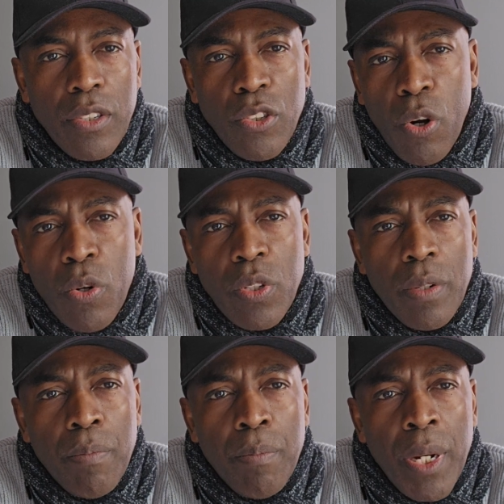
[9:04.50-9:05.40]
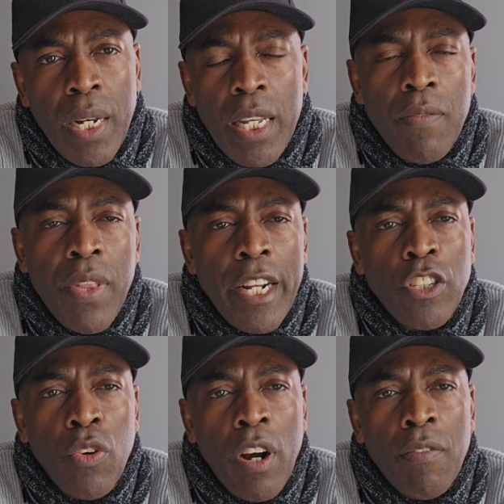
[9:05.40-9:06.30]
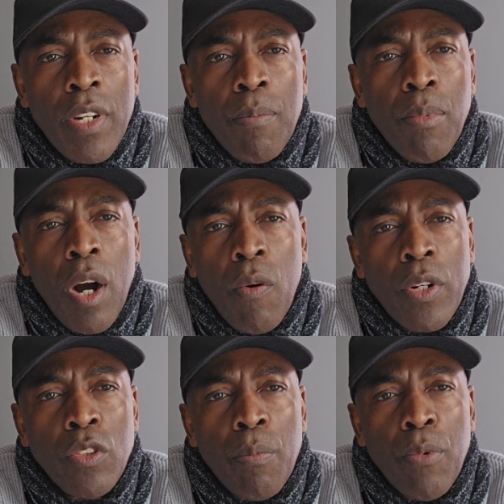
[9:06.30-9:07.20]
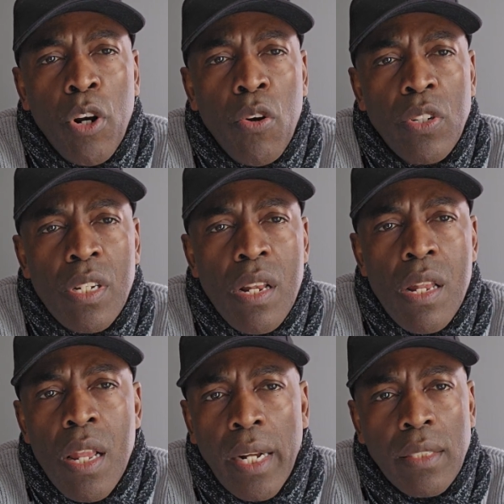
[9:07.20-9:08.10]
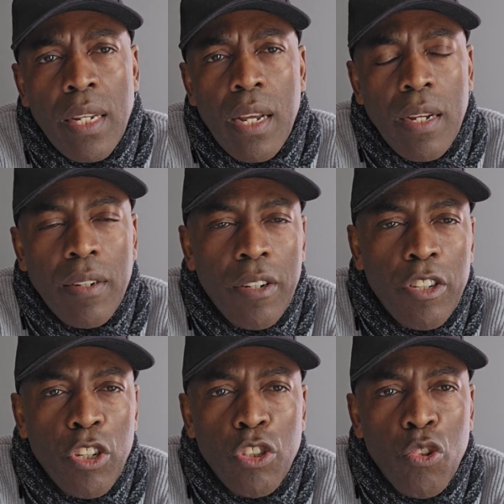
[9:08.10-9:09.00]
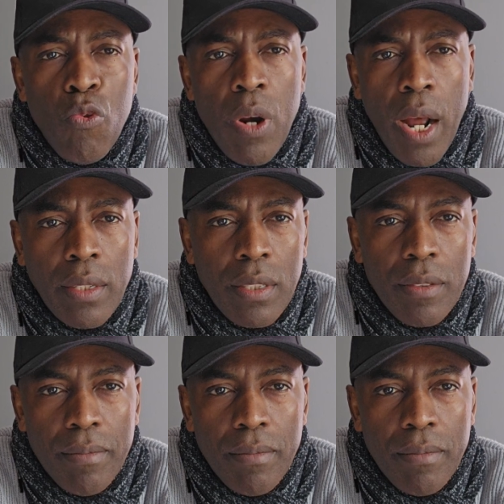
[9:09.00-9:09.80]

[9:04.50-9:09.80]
Don't believe that you have any power to pronounce nothing. You do not.